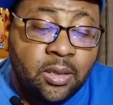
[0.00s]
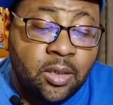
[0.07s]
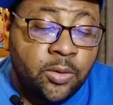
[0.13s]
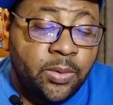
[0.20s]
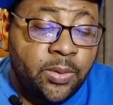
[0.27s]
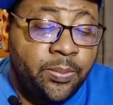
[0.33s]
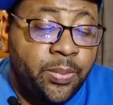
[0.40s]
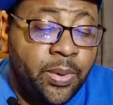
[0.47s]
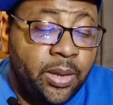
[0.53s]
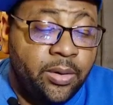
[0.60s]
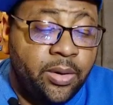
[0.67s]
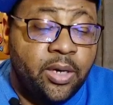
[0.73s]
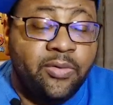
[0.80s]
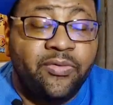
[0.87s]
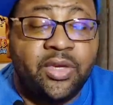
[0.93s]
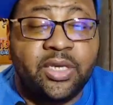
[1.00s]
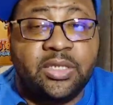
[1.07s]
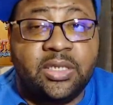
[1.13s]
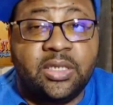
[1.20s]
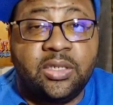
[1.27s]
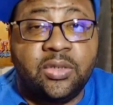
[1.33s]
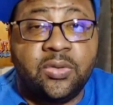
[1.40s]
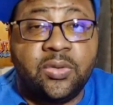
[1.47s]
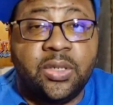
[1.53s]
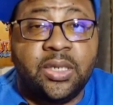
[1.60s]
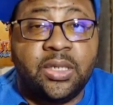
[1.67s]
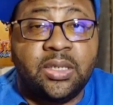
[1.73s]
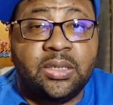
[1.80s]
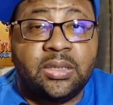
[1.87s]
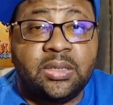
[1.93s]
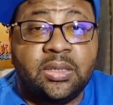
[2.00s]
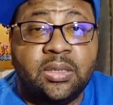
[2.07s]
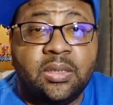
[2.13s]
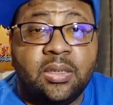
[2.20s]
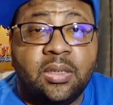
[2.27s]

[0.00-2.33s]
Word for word: a little bit better than the VST2 is